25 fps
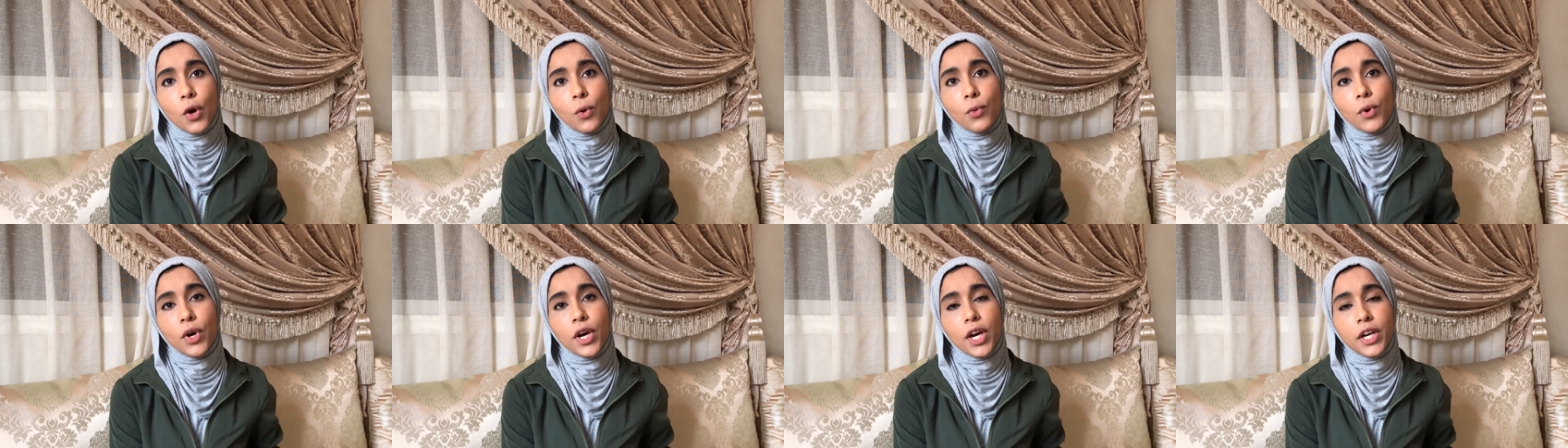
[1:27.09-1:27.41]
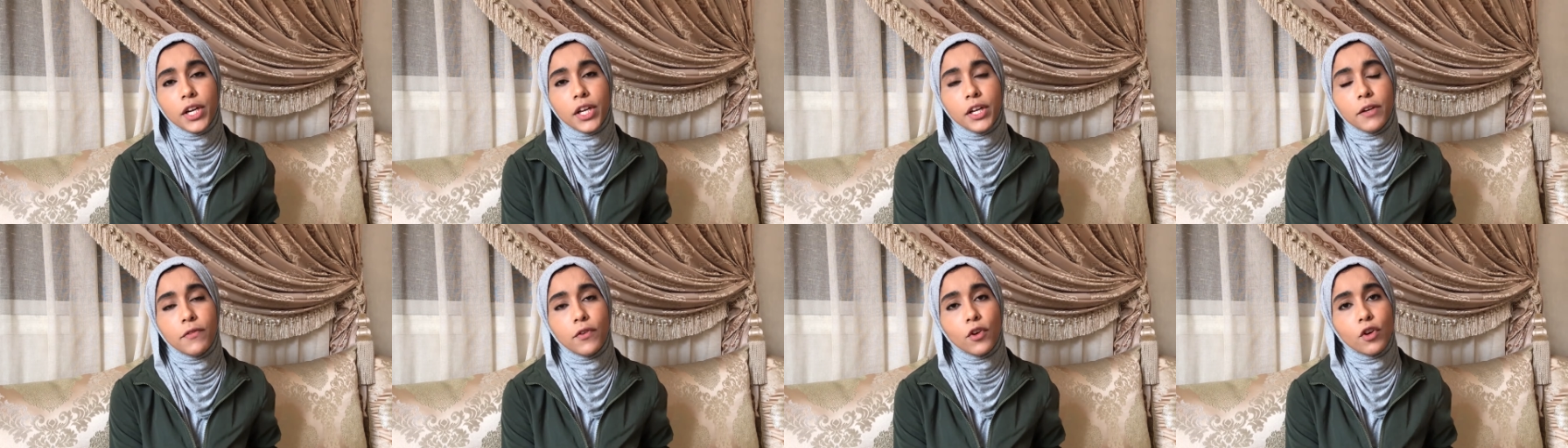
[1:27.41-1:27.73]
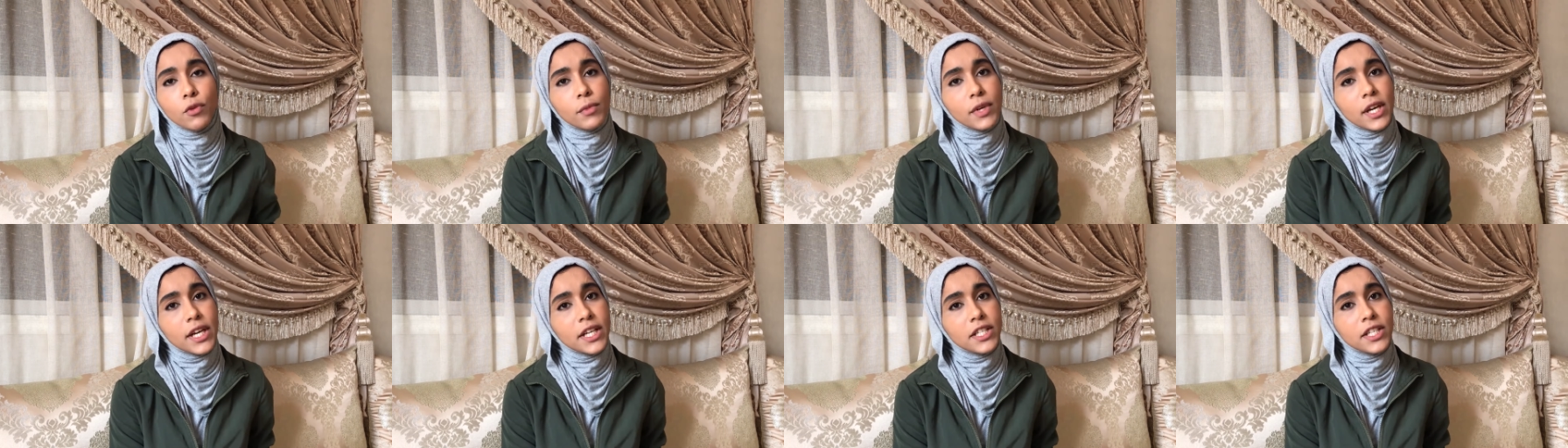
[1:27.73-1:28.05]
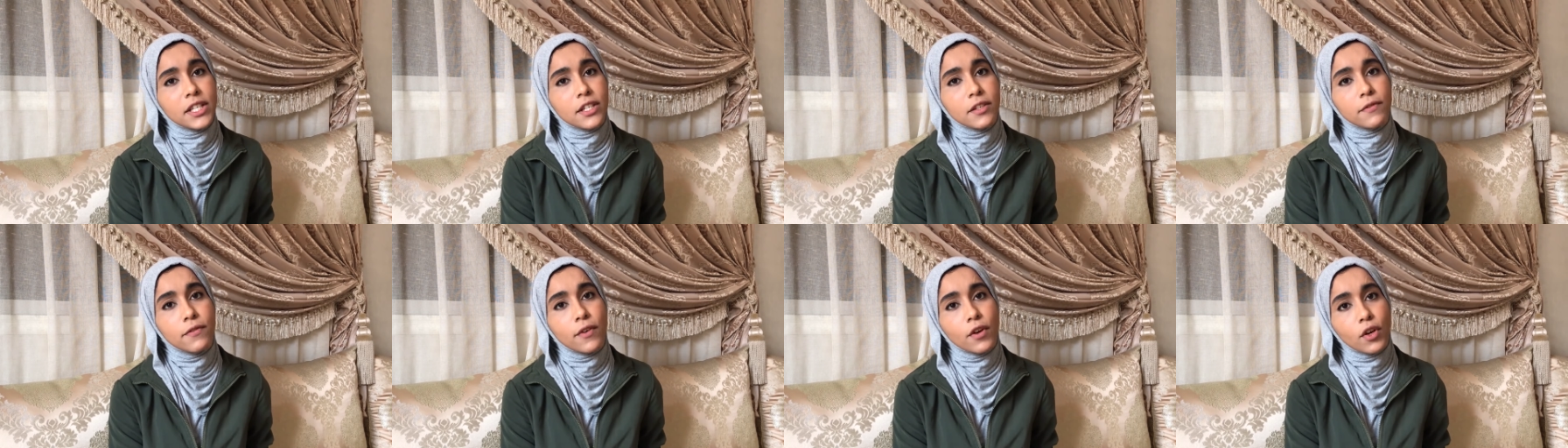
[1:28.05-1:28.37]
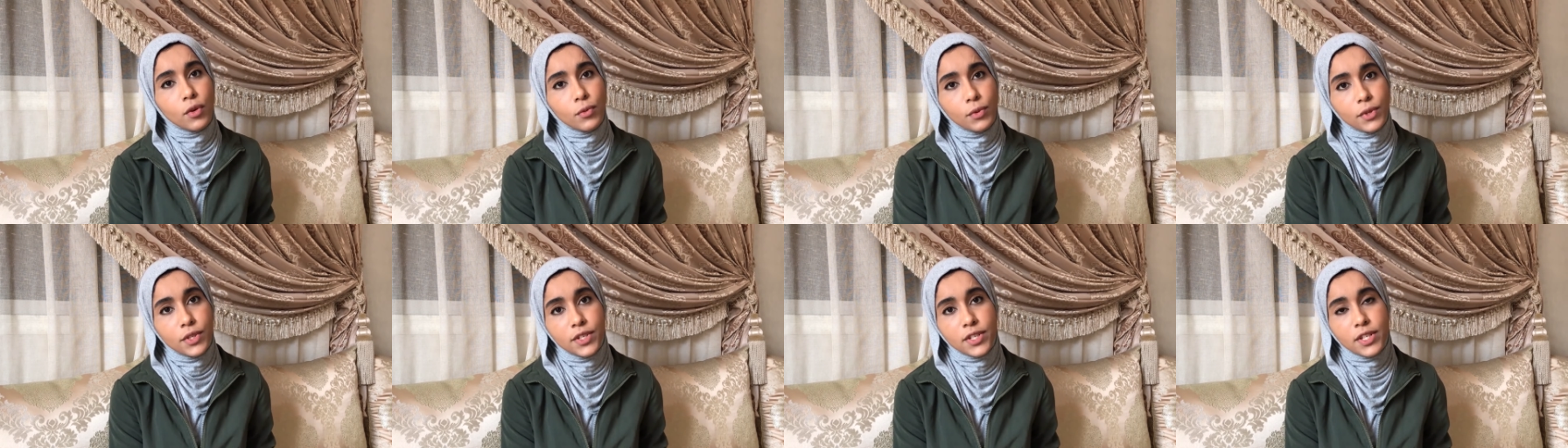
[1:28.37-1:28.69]
where they formulated the
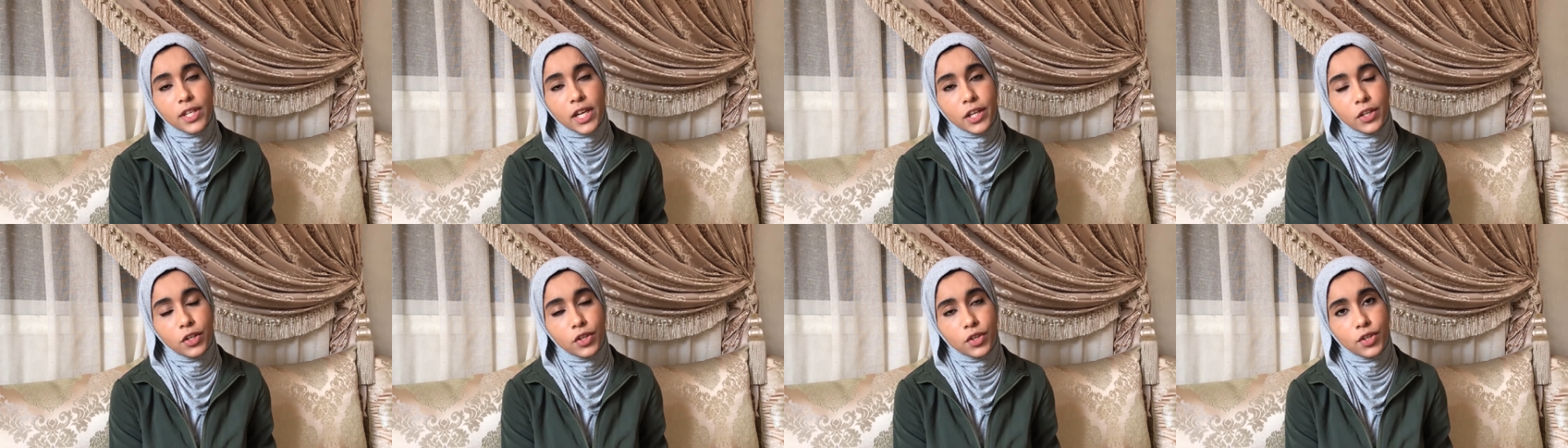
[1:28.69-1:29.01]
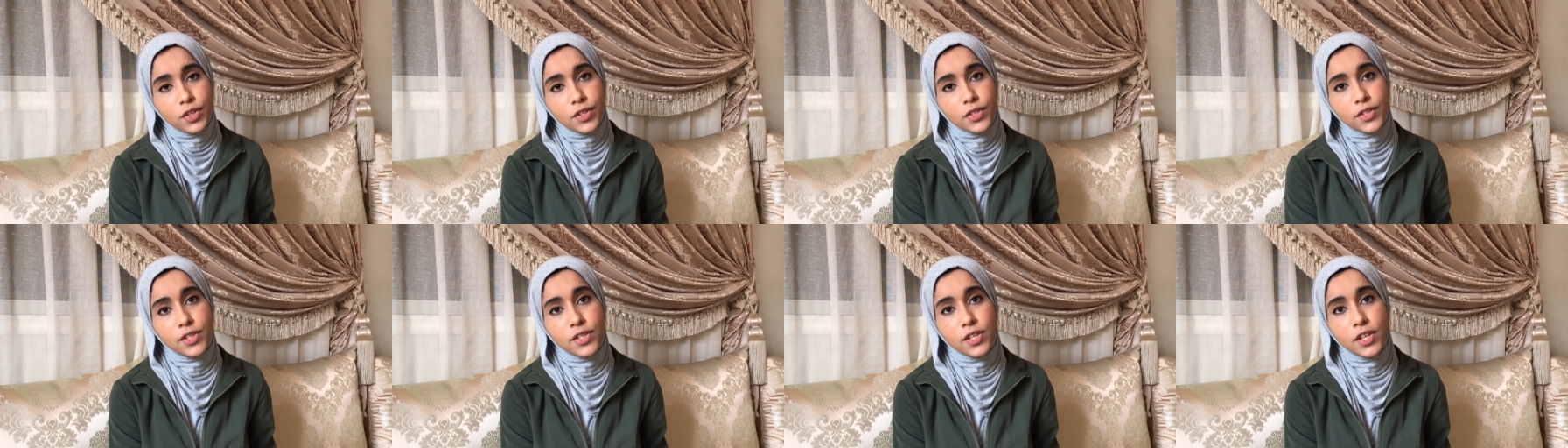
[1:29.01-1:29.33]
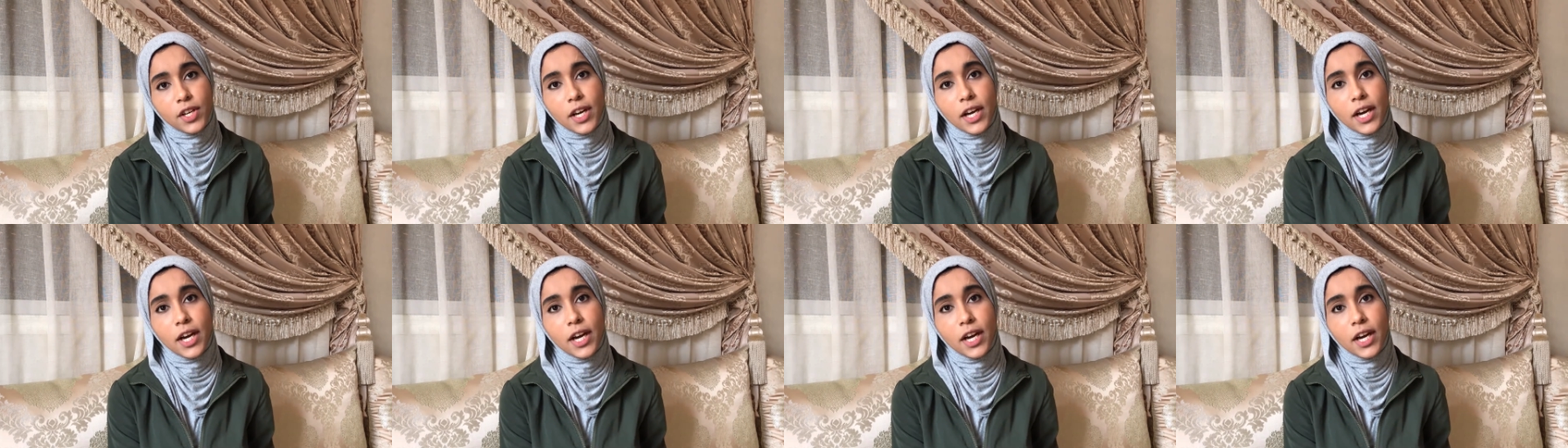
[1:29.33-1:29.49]
following standards: